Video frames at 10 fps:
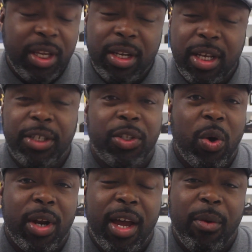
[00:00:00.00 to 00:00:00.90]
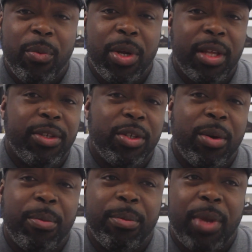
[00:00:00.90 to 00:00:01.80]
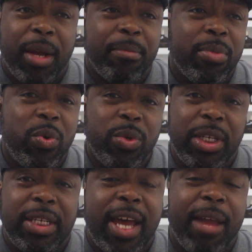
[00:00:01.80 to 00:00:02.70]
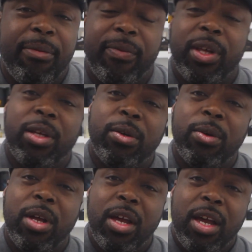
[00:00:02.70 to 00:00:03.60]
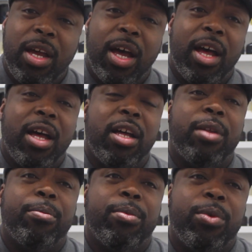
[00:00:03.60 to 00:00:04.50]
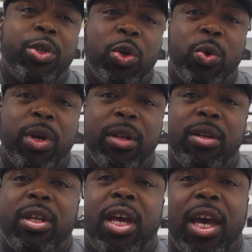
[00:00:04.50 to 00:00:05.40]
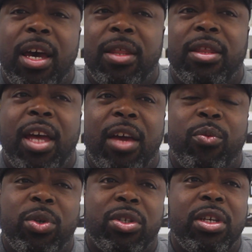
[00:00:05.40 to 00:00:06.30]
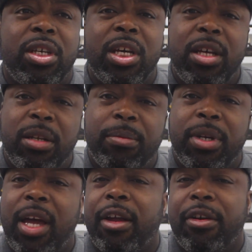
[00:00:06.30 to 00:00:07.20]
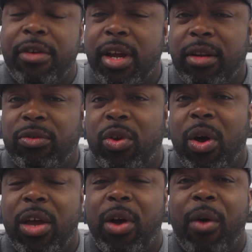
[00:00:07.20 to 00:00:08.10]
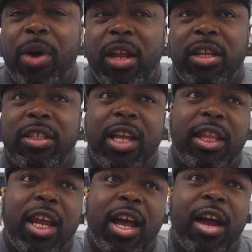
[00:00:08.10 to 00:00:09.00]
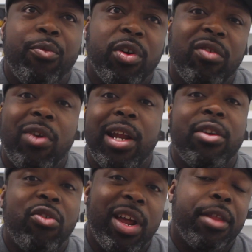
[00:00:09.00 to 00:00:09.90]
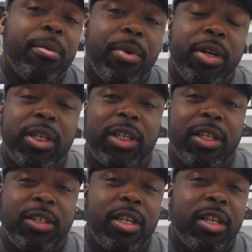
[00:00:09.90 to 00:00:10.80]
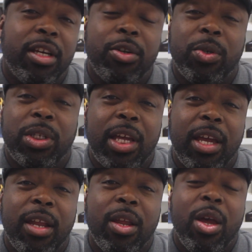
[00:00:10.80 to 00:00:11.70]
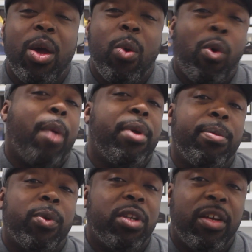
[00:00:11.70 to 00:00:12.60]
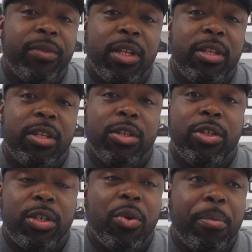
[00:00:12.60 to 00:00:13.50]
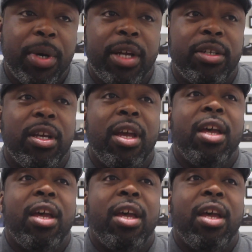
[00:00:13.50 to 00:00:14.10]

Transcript: It does start out with some like boozy type feel to it, that was good but not great. So it's not like I regretted the purchase. I just didn't understand why people loved it so much